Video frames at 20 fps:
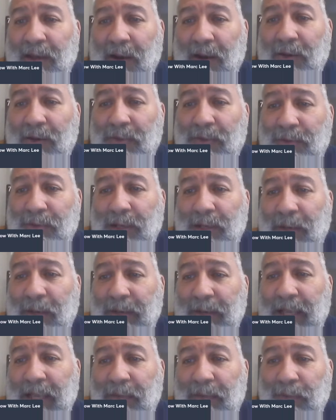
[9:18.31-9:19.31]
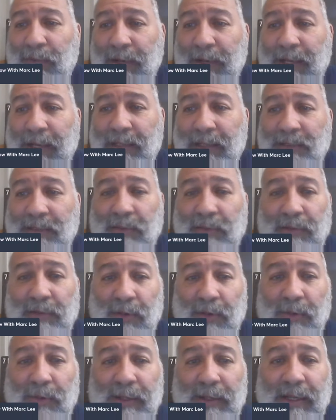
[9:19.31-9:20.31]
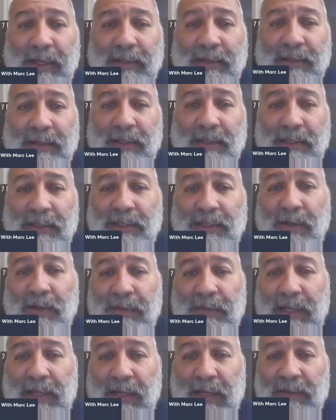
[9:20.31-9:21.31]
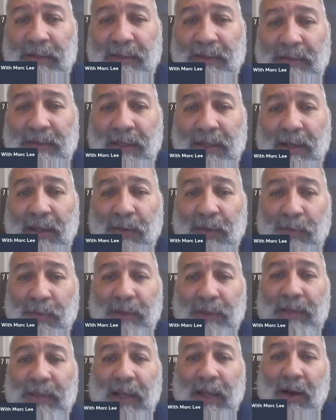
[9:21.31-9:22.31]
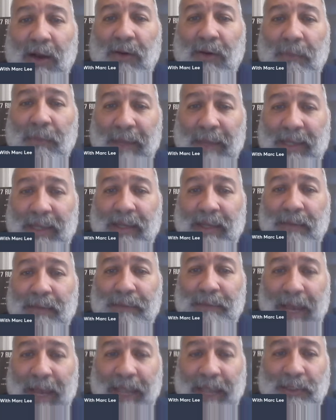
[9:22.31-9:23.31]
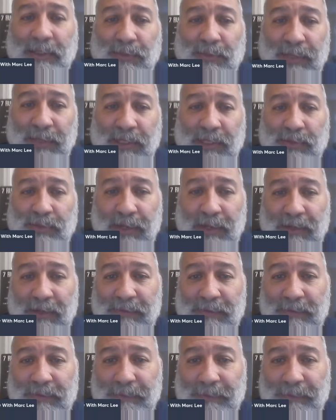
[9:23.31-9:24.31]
All 3 already have 1X, so no one has a cushion over the others. Will they all make it past week 12?